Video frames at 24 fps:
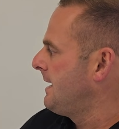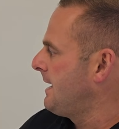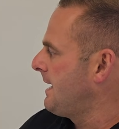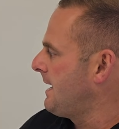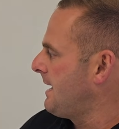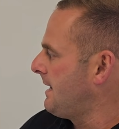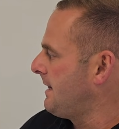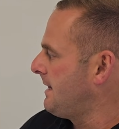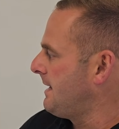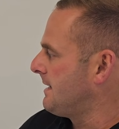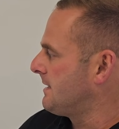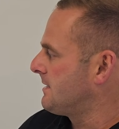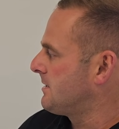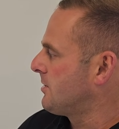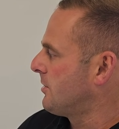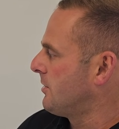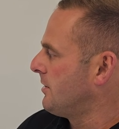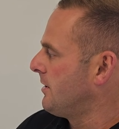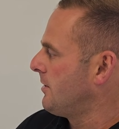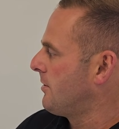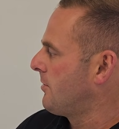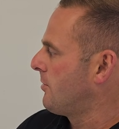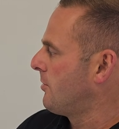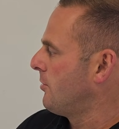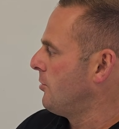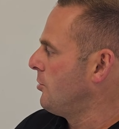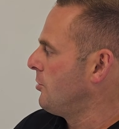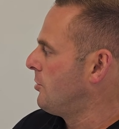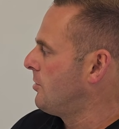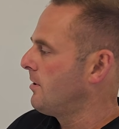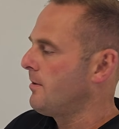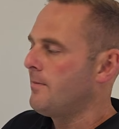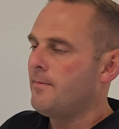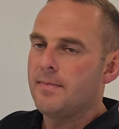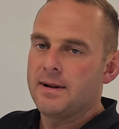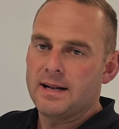and that's got a
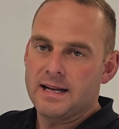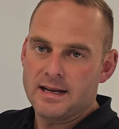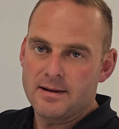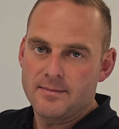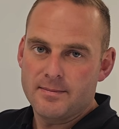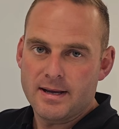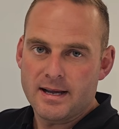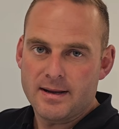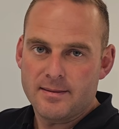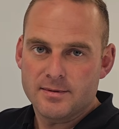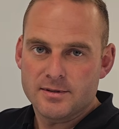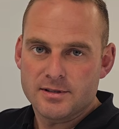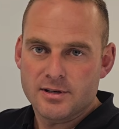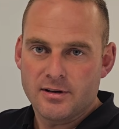third milling beam.